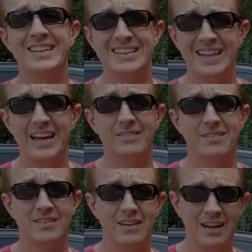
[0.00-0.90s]

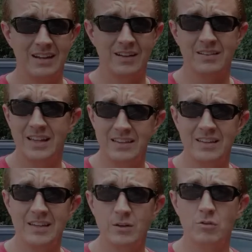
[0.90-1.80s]
less in a
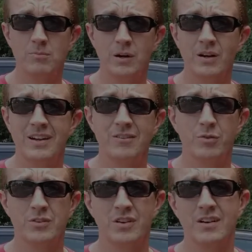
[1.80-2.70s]
lightly used market if
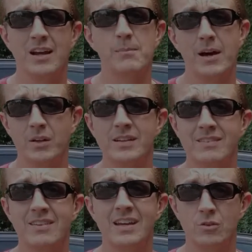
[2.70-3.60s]
we're talking about, let's
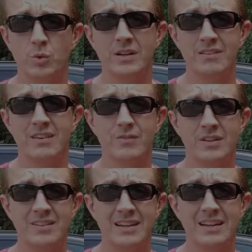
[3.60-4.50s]
say, a
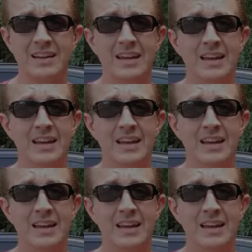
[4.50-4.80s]
2017.